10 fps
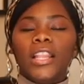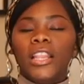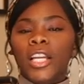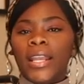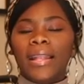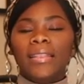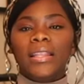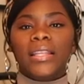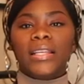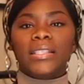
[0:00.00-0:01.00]
Look at the
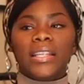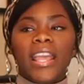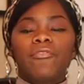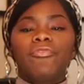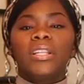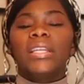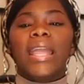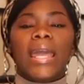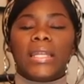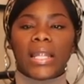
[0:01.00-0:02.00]
list and really
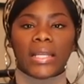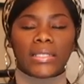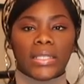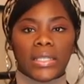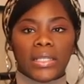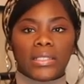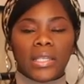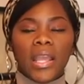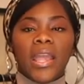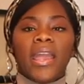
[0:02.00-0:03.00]
analyze the
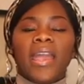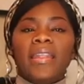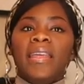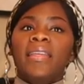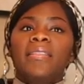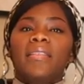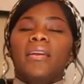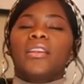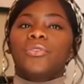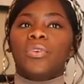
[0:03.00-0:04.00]
list. And then
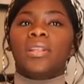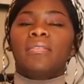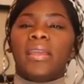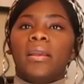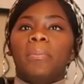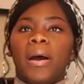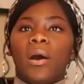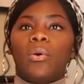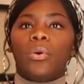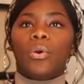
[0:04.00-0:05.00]
you can think
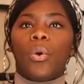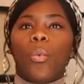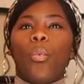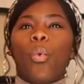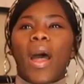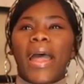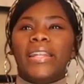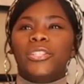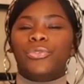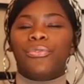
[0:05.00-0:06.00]
about, why
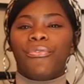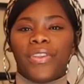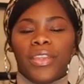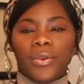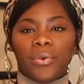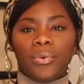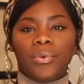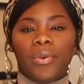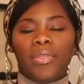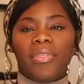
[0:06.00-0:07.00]
did you feel
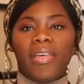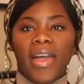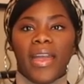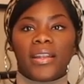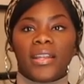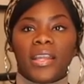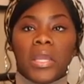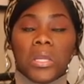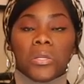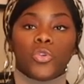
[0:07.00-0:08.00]
that
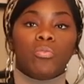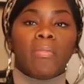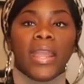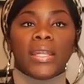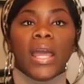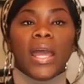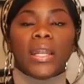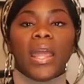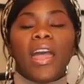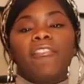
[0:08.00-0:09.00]
you may
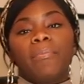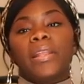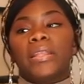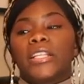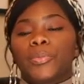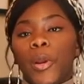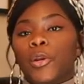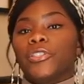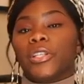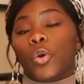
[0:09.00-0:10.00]
not have been this
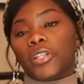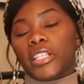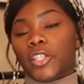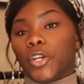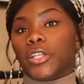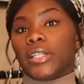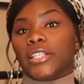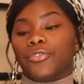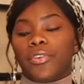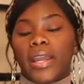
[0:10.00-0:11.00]
person on this good
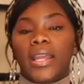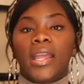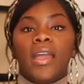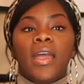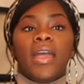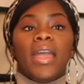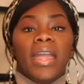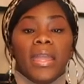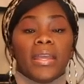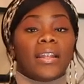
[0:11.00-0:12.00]
list, right?
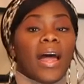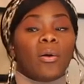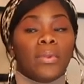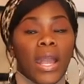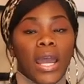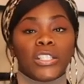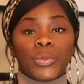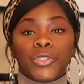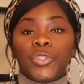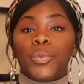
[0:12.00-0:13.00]
And I'll be honest
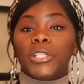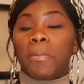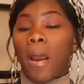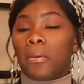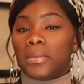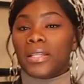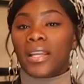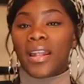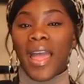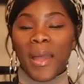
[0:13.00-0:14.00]
with you, what's probably
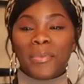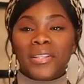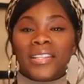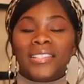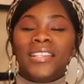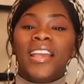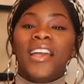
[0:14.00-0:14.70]
gonna happen is